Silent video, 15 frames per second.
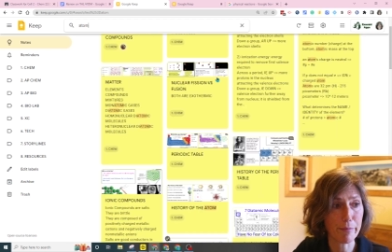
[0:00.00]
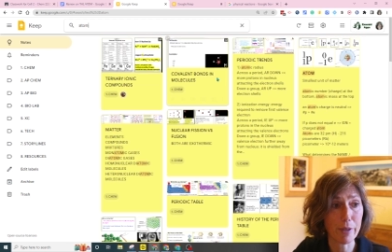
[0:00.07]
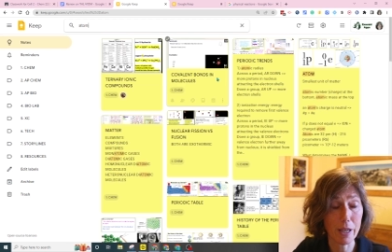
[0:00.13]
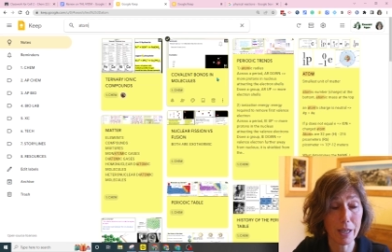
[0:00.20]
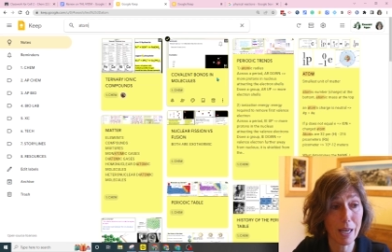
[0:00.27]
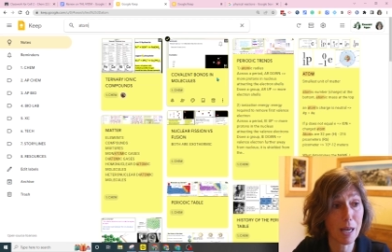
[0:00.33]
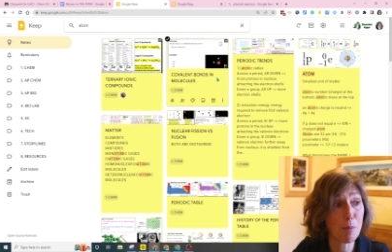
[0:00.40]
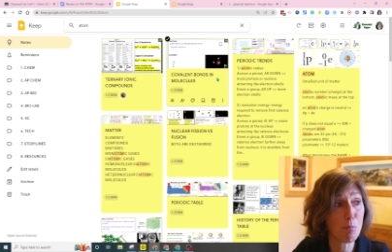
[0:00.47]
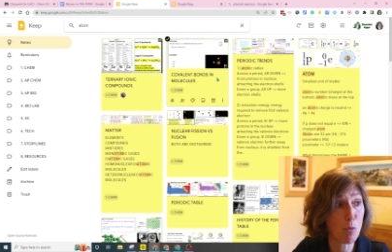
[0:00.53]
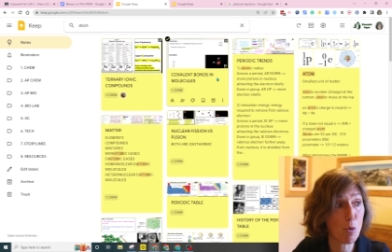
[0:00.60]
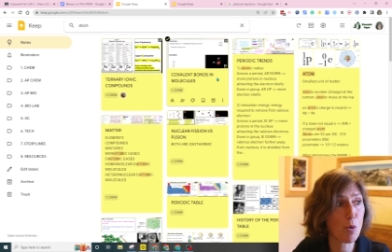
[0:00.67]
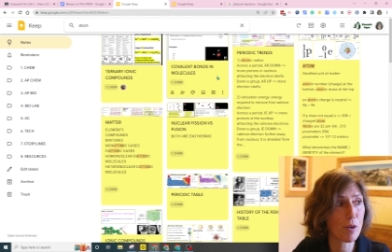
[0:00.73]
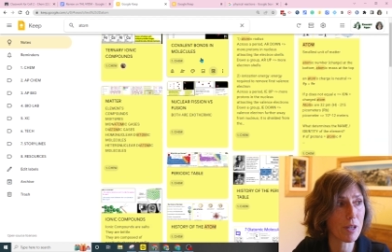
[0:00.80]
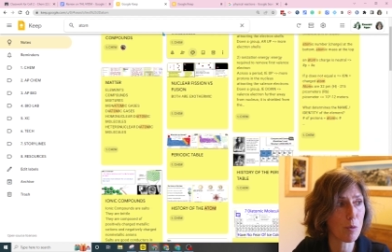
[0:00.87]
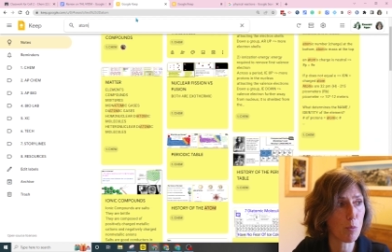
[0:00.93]
Again,
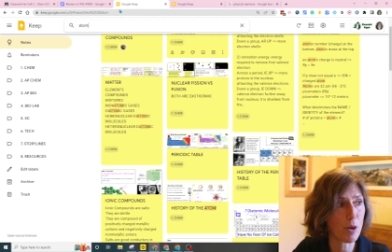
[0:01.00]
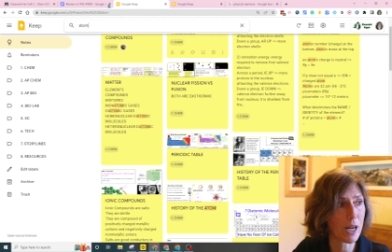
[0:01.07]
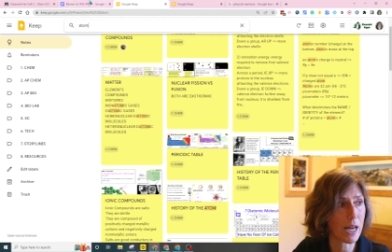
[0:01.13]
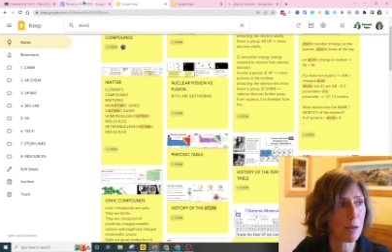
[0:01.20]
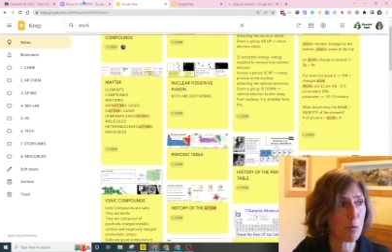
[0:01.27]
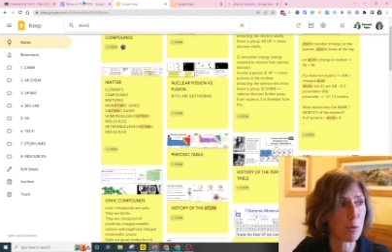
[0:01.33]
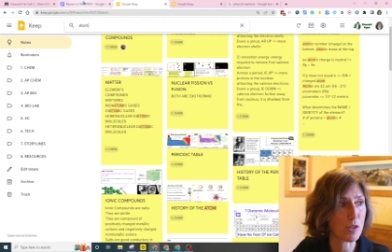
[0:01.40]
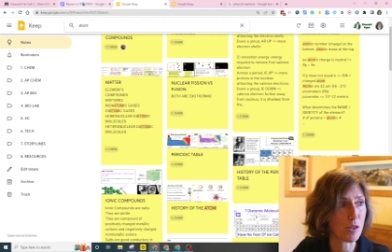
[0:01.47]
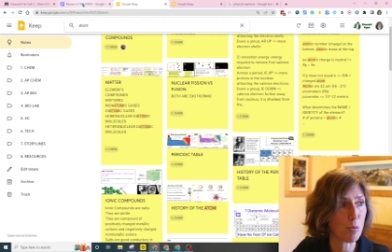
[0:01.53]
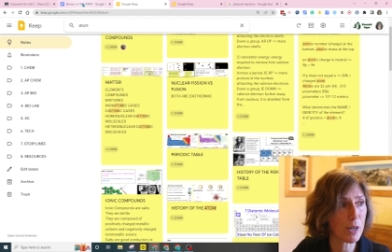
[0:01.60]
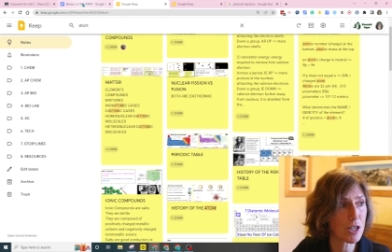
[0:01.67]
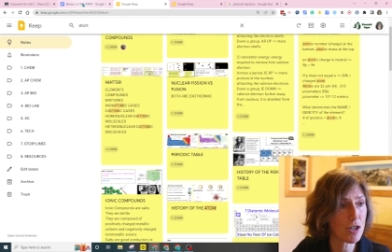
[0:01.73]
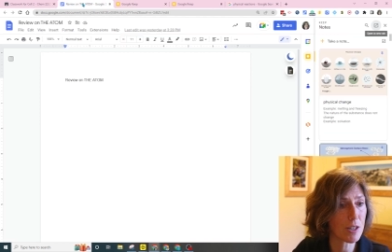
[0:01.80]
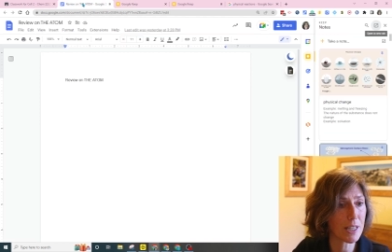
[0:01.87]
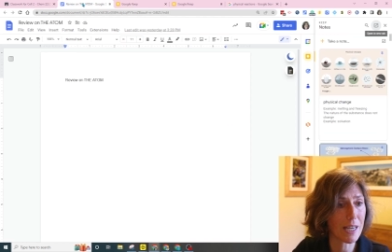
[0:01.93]
more than what I was
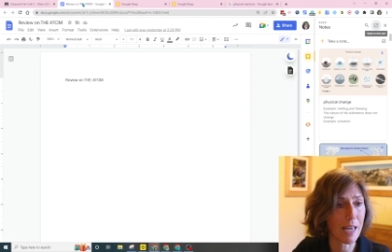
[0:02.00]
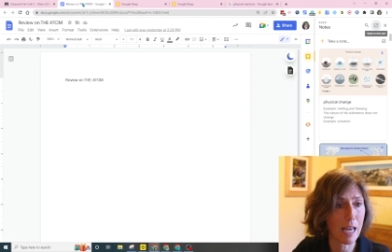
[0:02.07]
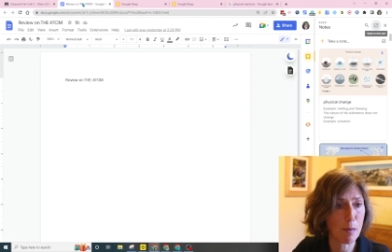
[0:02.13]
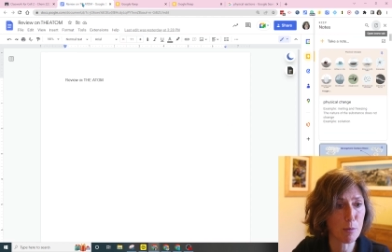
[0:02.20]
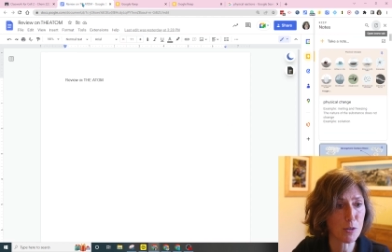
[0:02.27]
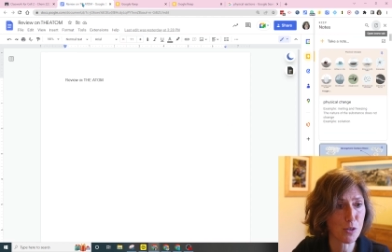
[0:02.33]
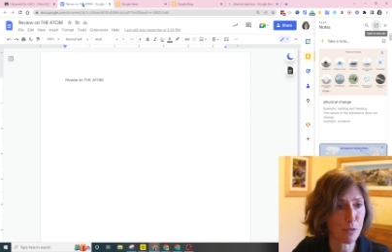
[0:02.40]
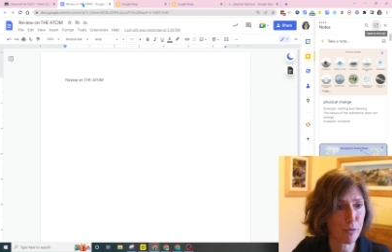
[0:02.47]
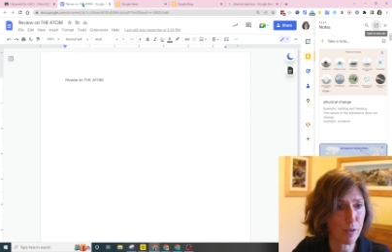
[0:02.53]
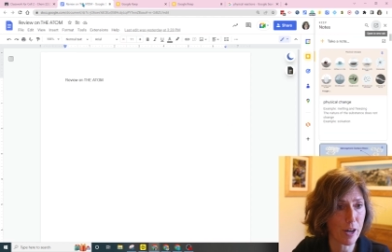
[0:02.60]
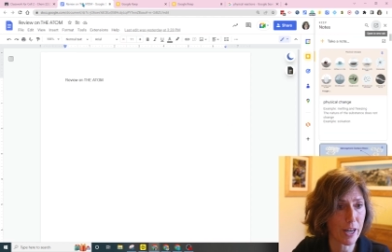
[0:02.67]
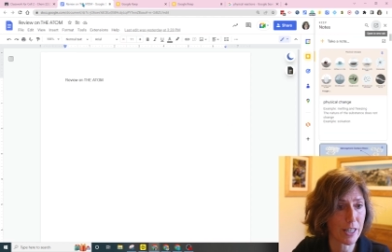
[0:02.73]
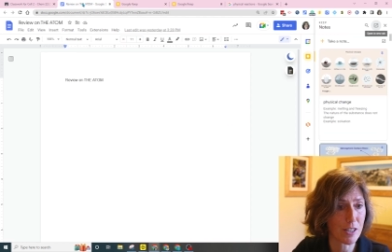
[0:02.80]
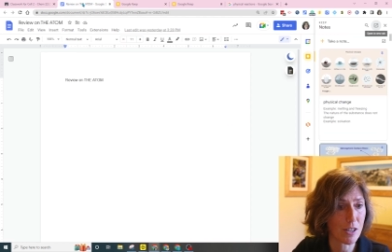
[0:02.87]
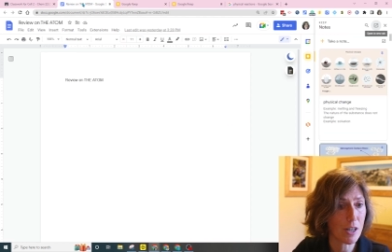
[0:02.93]
originally able to
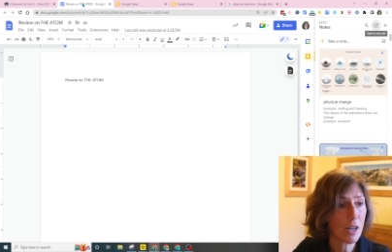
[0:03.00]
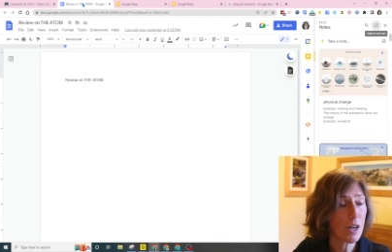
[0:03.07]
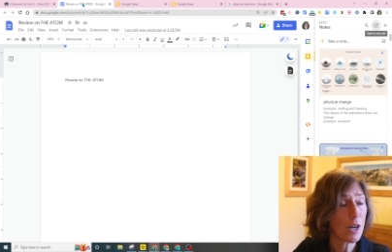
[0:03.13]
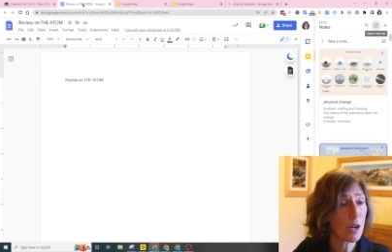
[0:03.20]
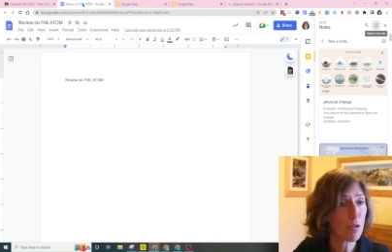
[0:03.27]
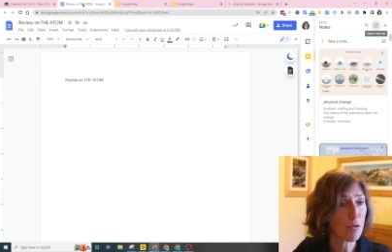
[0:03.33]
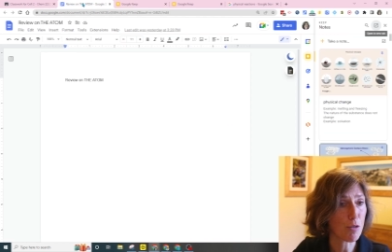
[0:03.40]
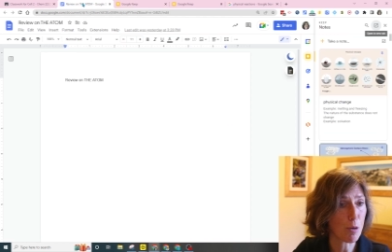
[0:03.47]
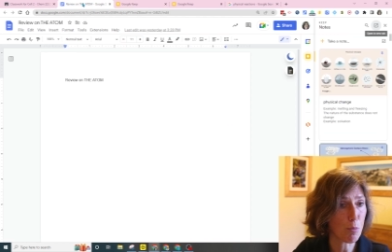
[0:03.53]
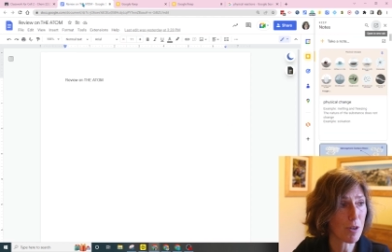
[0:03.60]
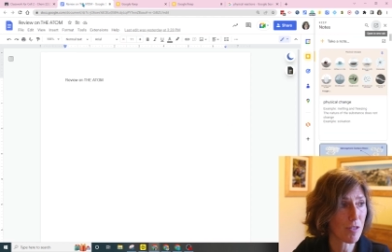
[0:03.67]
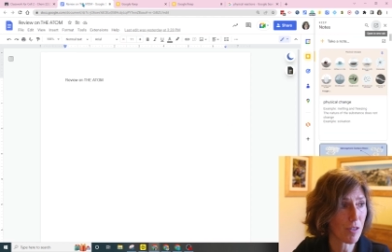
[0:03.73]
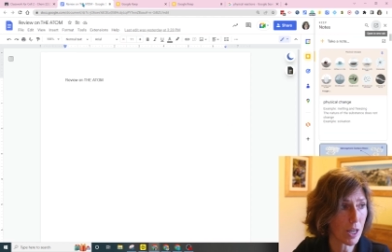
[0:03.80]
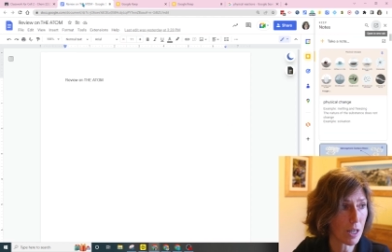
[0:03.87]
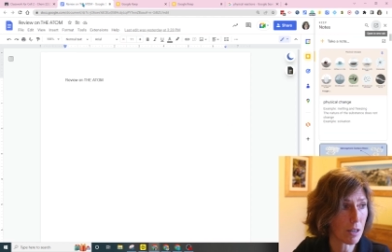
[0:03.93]
find from
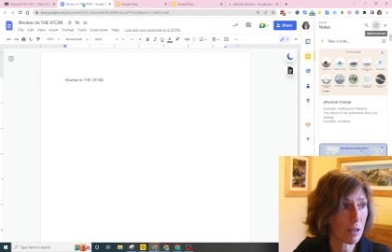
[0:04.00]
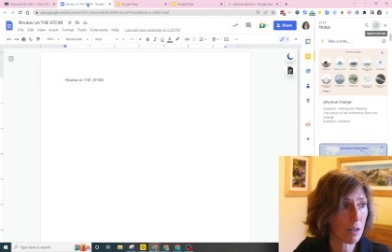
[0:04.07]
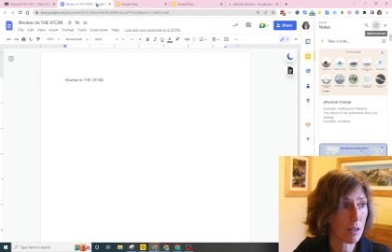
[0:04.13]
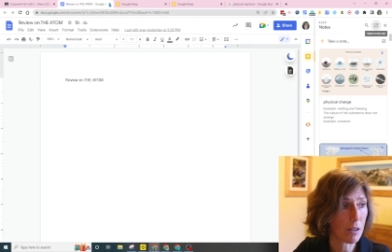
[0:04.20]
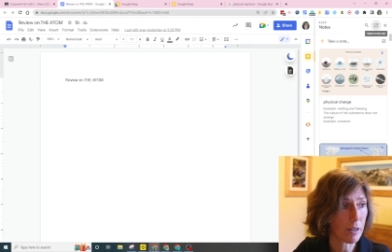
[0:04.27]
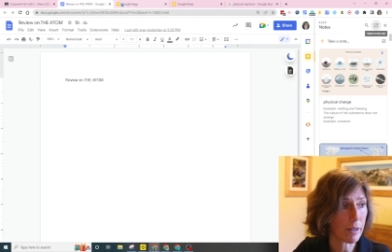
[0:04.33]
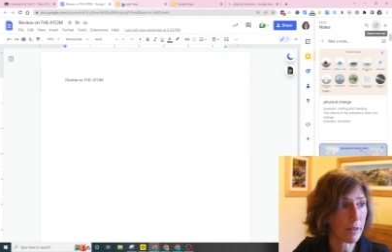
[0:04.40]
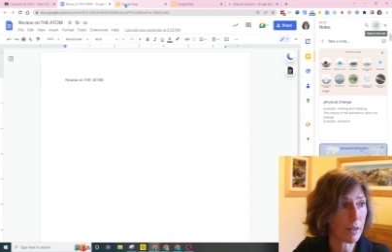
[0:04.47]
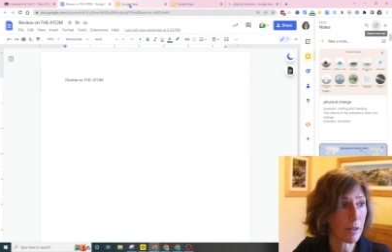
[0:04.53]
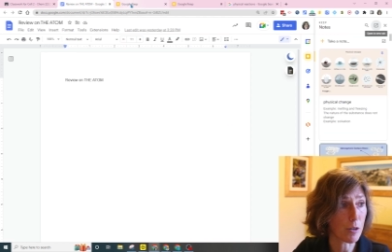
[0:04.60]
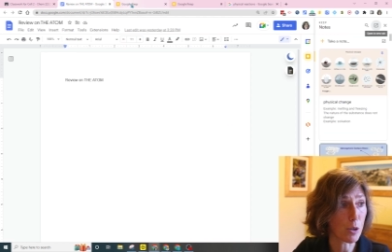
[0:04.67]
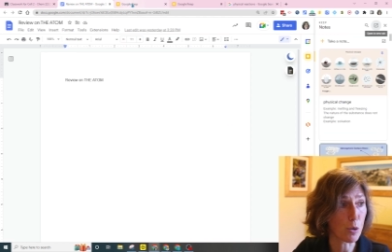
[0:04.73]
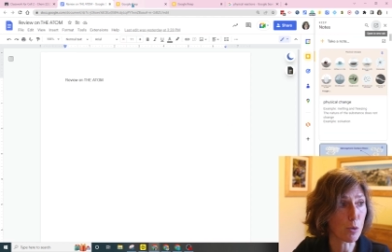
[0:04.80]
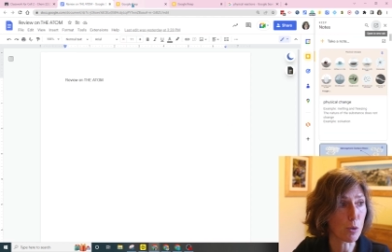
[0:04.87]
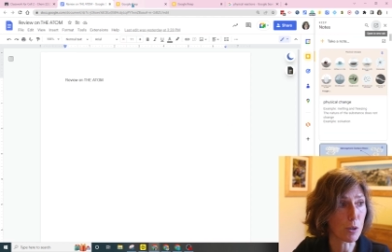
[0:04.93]
within uh, the
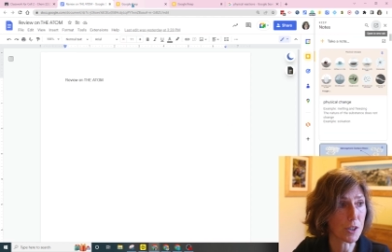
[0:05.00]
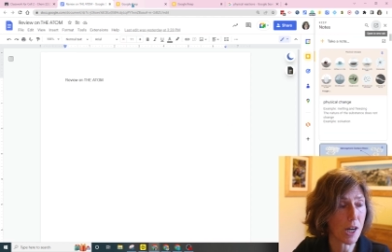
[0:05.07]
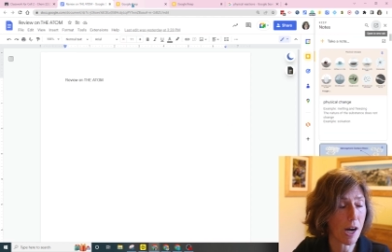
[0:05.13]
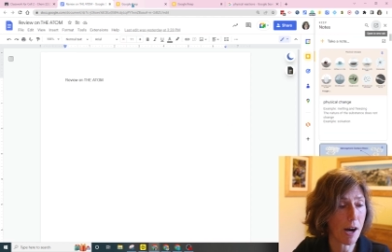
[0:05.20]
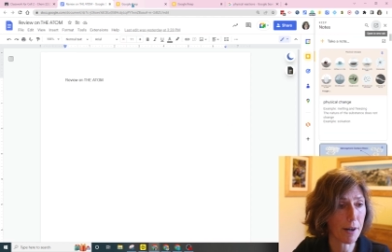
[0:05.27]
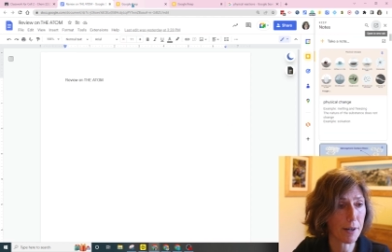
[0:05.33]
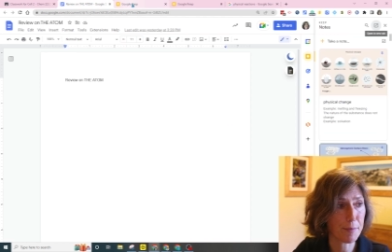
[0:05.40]
Google Doc.